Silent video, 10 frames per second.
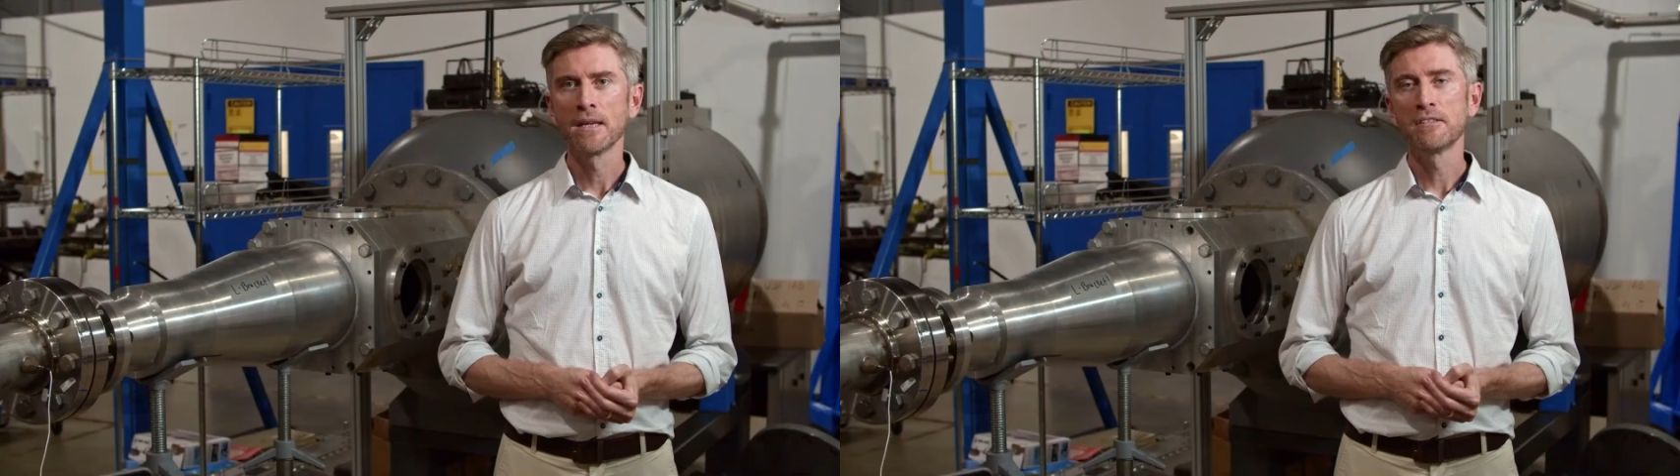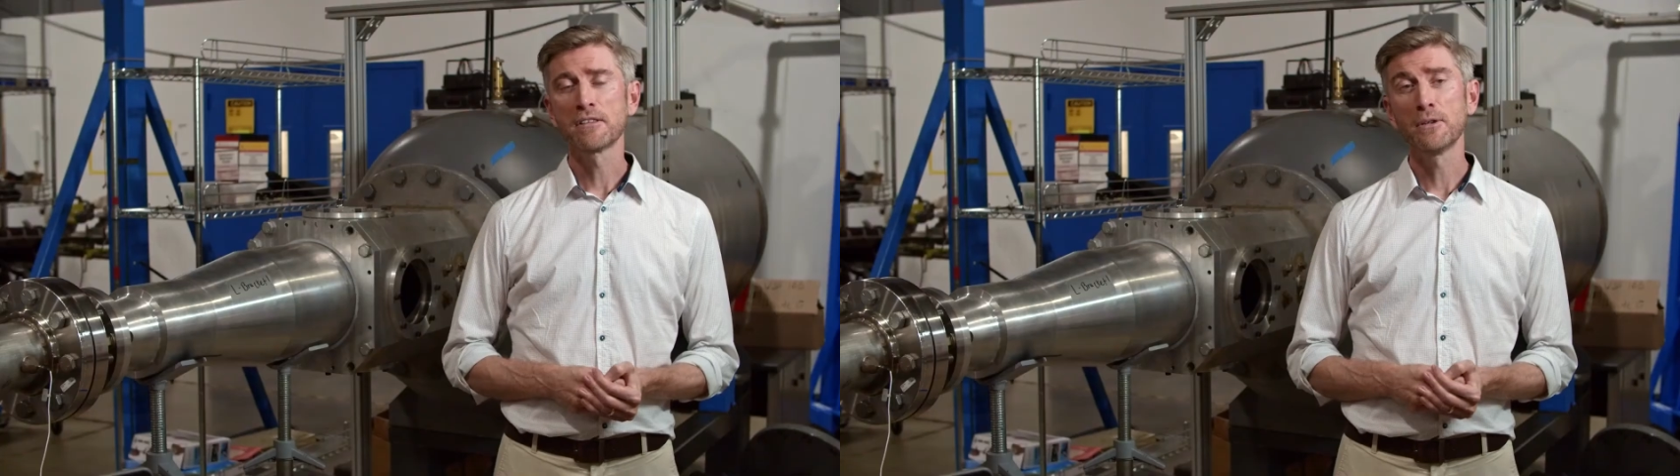
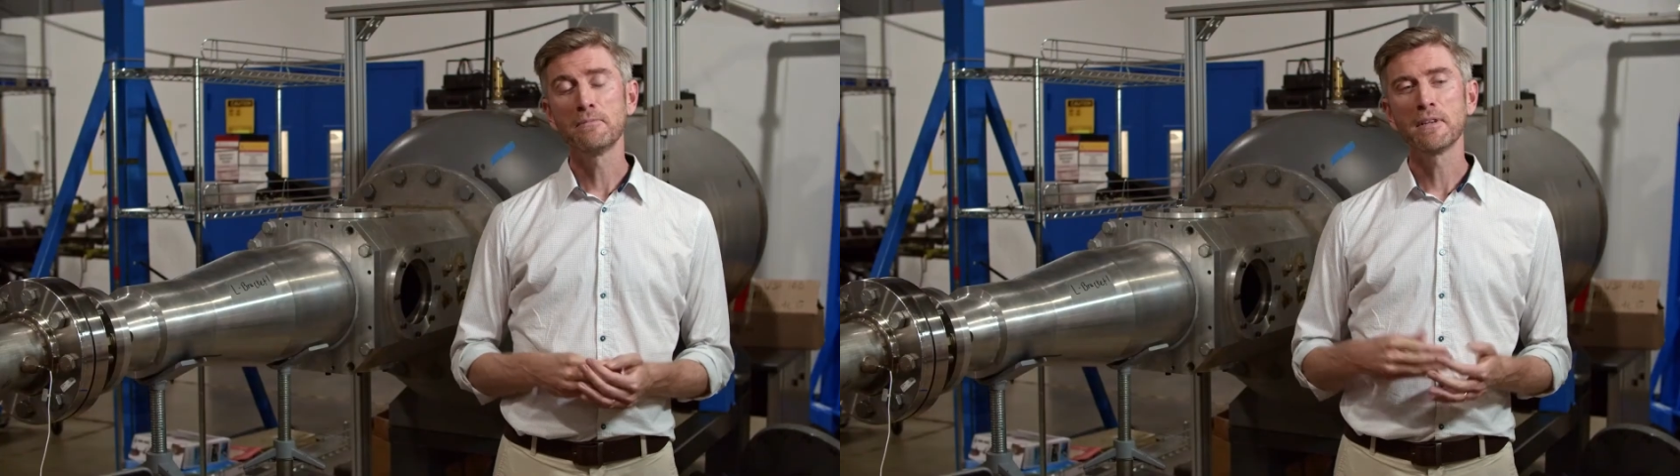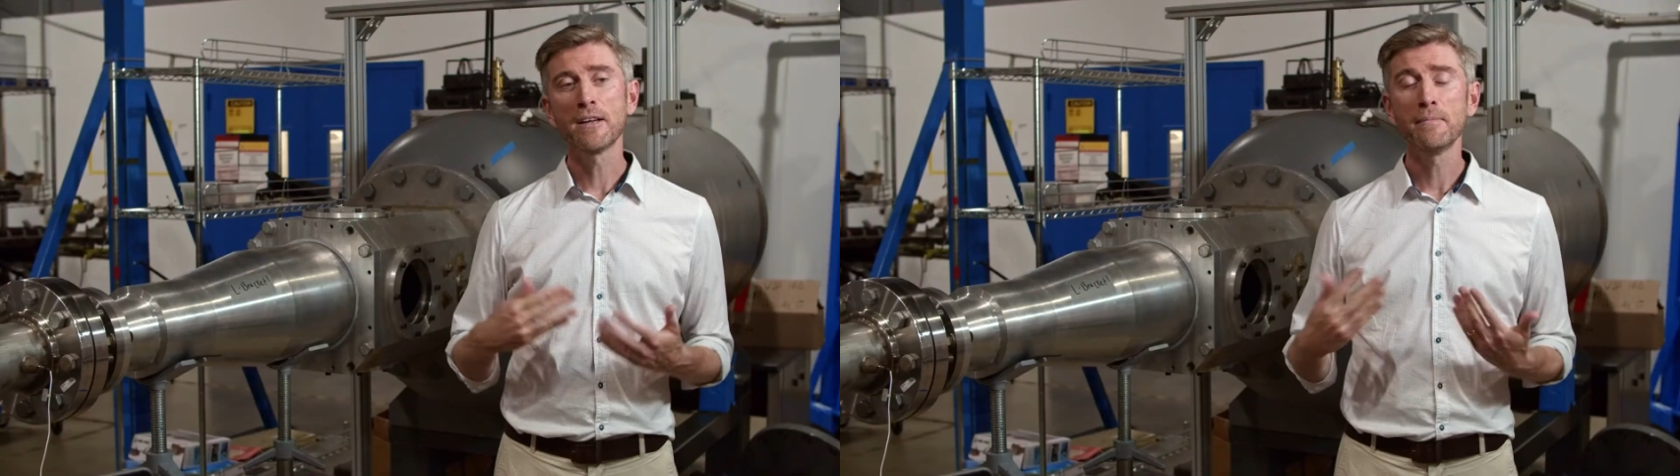So,
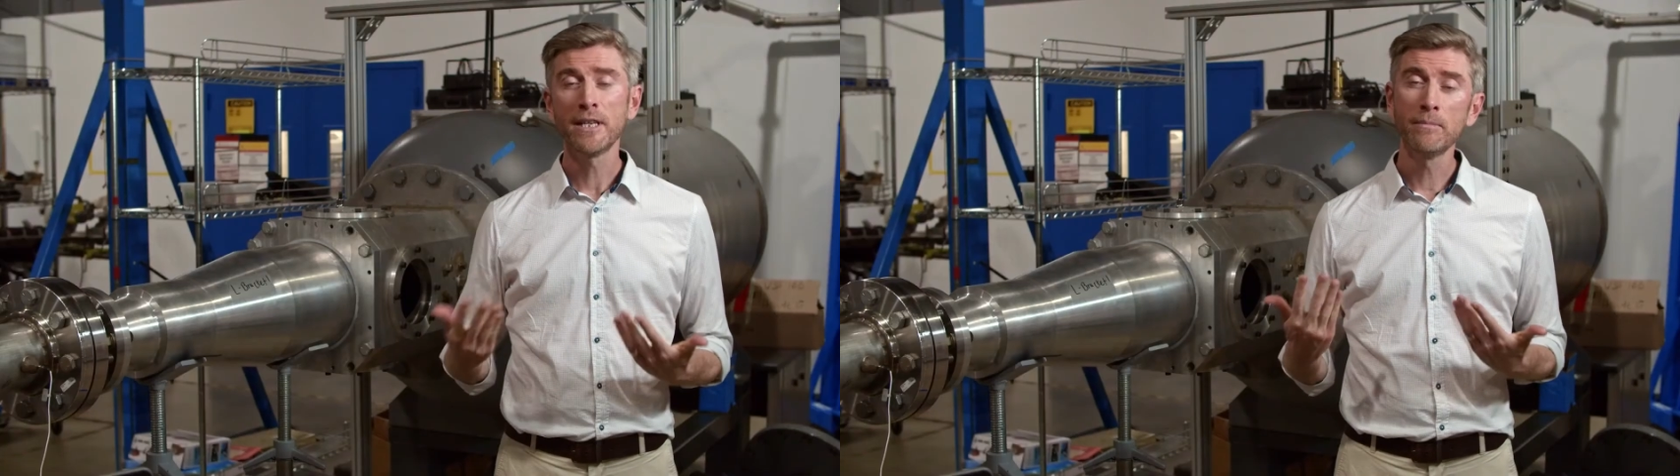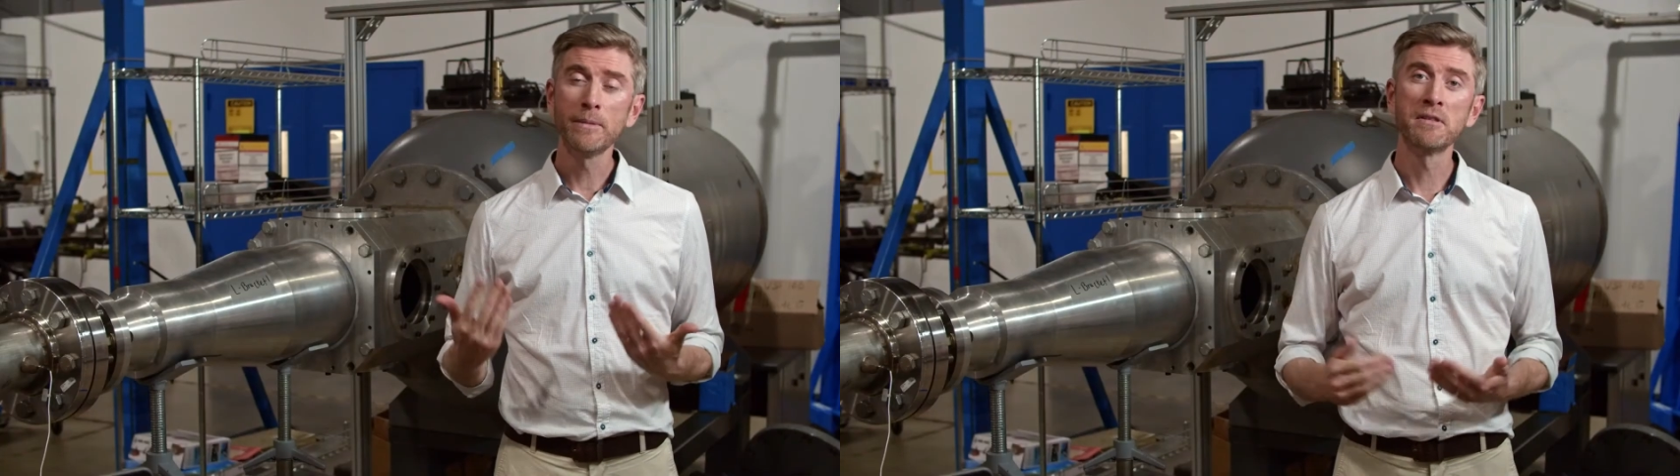like many
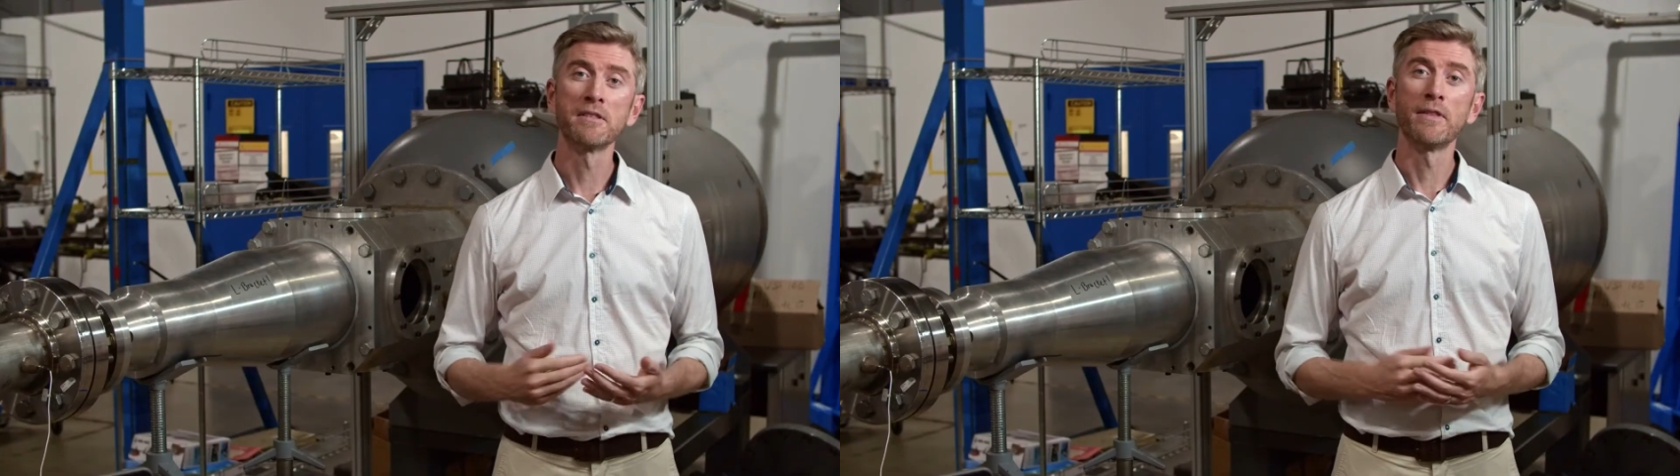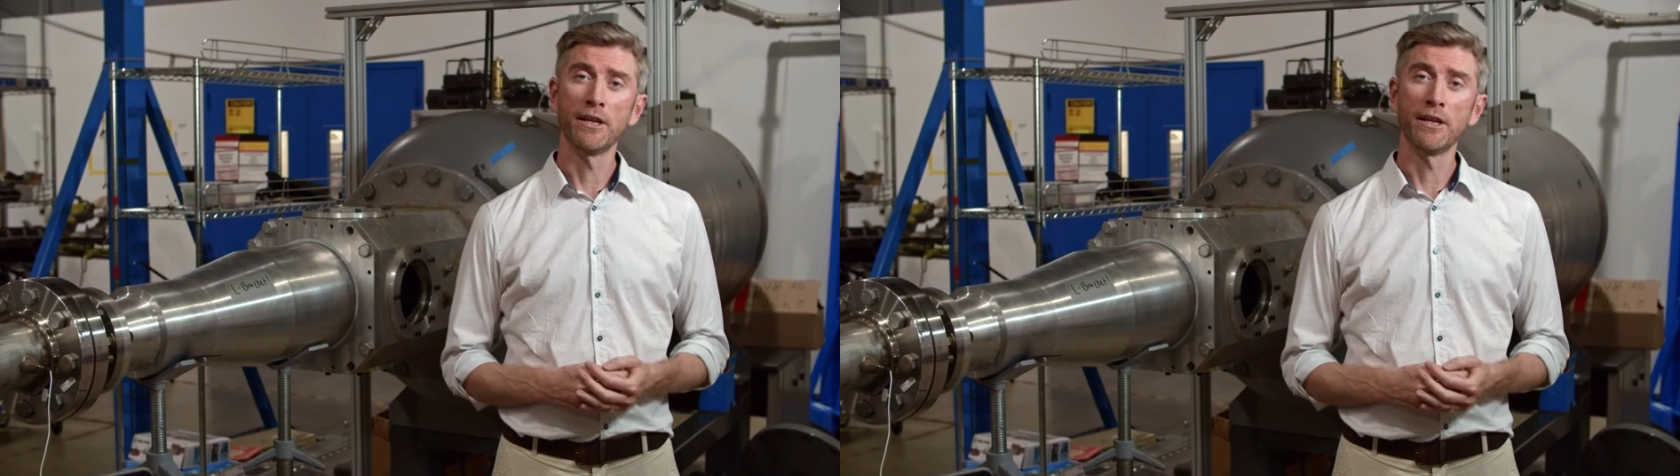members of the